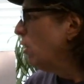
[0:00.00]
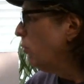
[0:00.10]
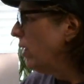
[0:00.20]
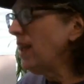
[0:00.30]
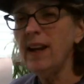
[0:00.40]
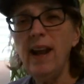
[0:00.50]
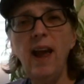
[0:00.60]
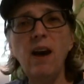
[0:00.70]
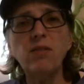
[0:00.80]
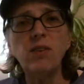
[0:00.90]
But we can
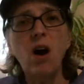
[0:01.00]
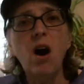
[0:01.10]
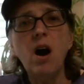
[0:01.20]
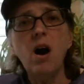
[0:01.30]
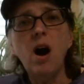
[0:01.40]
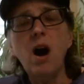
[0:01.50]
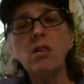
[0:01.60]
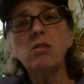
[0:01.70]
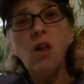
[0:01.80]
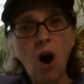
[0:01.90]
have
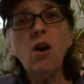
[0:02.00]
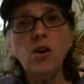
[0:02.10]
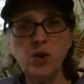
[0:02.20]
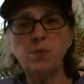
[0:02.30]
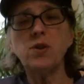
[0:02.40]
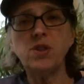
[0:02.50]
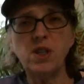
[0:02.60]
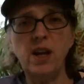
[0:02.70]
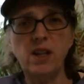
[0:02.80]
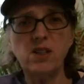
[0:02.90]
large
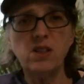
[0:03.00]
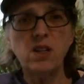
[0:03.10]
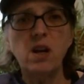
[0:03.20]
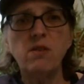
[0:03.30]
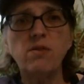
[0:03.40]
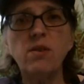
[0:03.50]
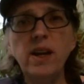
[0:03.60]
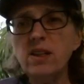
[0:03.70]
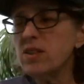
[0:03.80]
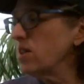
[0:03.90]
percents. For
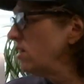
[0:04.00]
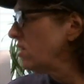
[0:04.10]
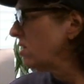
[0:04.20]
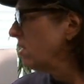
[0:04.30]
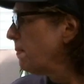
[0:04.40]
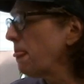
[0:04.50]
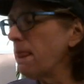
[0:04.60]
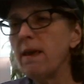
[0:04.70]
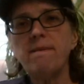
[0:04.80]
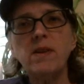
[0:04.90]
instance,
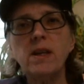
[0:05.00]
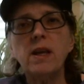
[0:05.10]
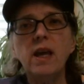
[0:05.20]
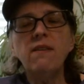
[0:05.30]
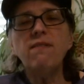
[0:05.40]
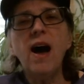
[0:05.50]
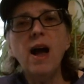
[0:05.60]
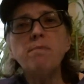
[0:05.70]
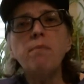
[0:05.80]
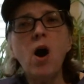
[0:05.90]
if
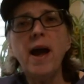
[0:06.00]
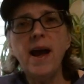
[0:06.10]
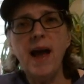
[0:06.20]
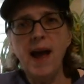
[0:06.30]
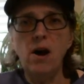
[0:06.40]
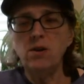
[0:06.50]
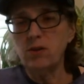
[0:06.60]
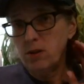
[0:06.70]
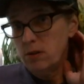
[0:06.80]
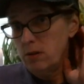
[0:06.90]
I buy a
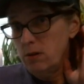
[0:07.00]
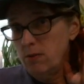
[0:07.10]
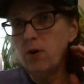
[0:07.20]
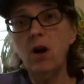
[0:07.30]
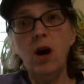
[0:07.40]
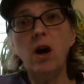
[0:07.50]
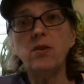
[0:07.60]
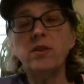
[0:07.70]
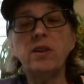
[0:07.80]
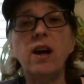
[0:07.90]
house for
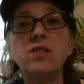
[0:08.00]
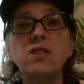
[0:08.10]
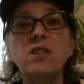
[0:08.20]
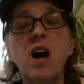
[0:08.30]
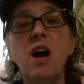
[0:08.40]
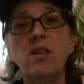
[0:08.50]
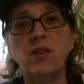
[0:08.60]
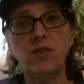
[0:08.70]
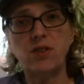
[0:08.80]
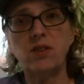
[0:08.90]
$100,000,